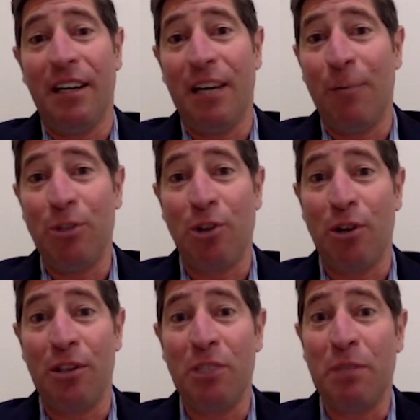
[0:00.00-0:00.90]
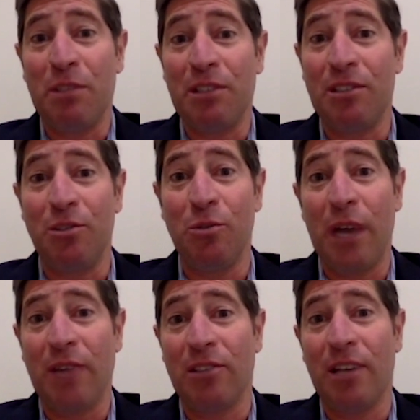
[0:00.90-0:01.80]
we started this business in
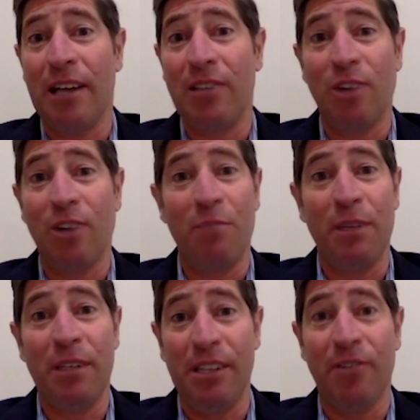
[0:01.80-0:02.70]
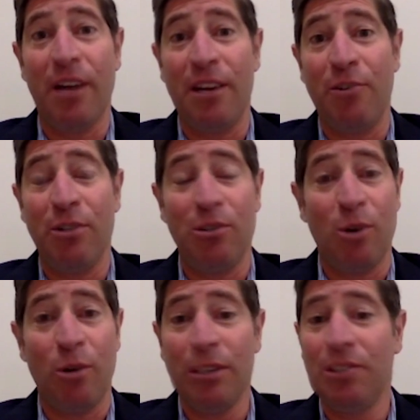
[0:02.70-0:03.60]
2009. So I've been here at Andreessen
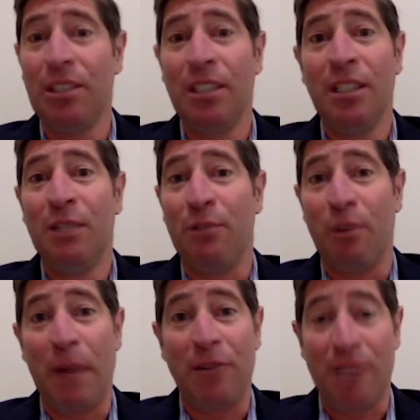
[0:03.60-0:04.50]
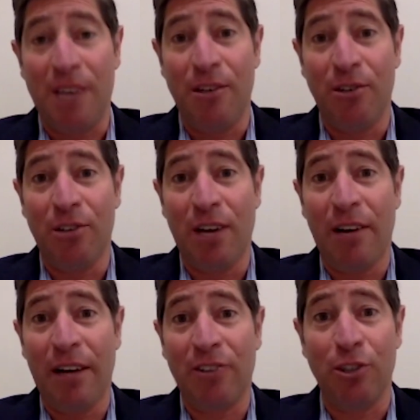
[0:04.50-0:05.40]
Horowitz for about 10 years now.
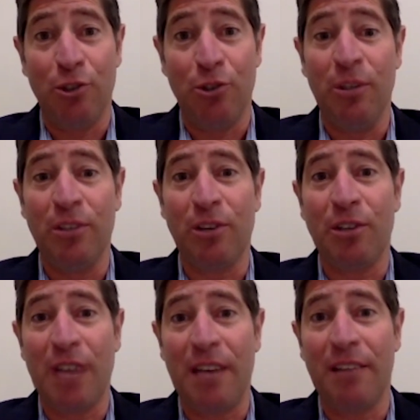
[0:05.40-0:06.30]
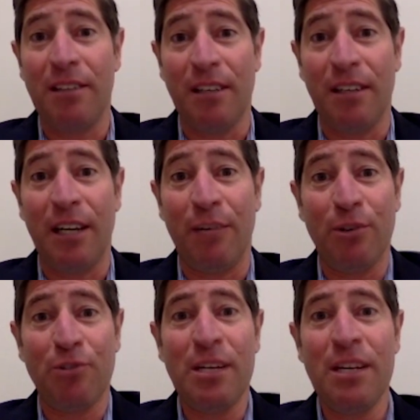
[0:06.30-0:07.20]
Actually, June is our 10th
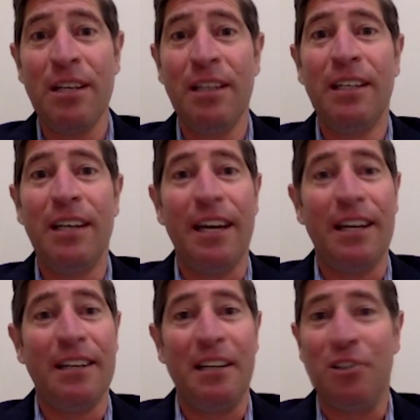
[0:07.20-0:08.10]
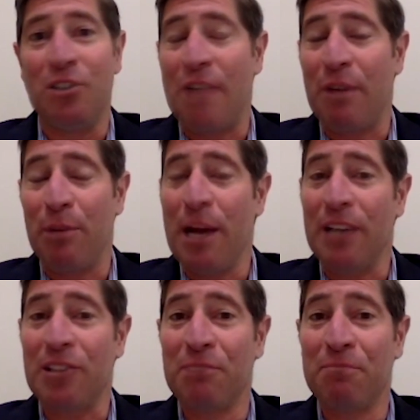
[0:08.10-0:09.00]
anniversary, and just having a blast.